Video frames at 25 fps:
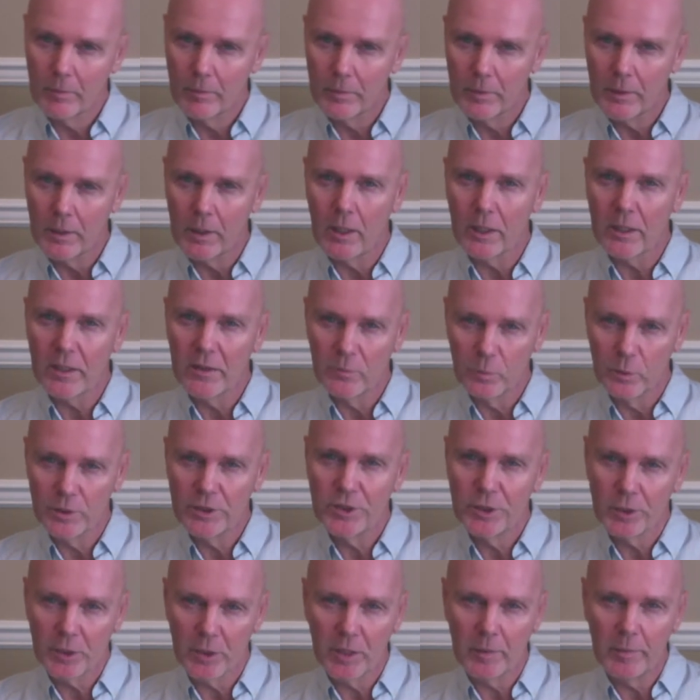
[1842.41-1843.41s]
the like of which
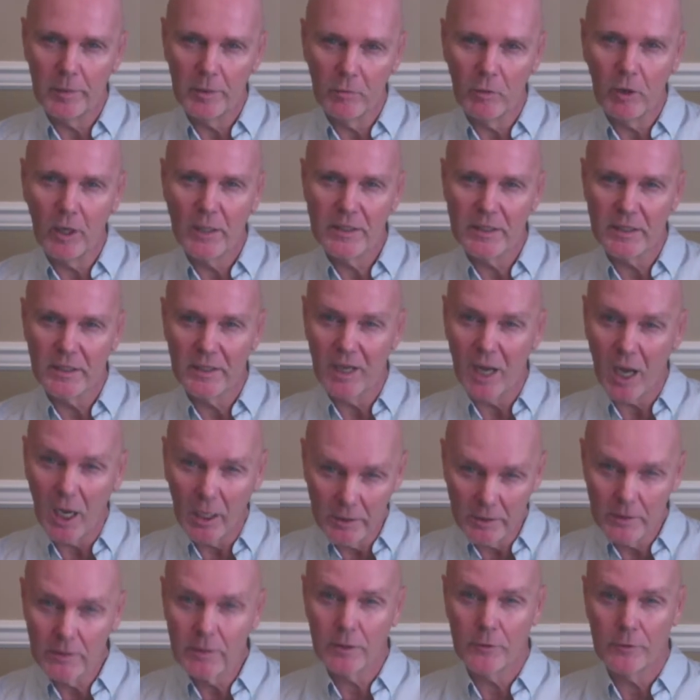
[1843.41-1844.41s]
you're going to be writing an
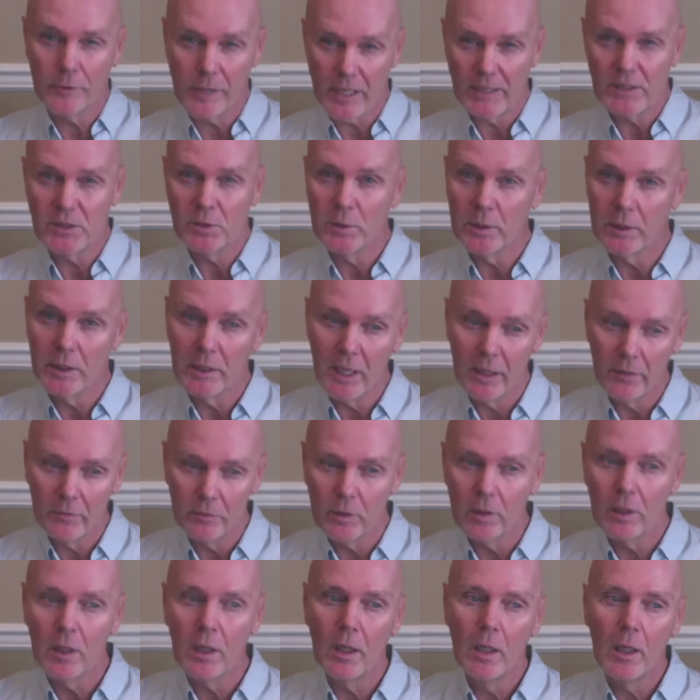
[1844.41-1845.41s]
undergraduate level,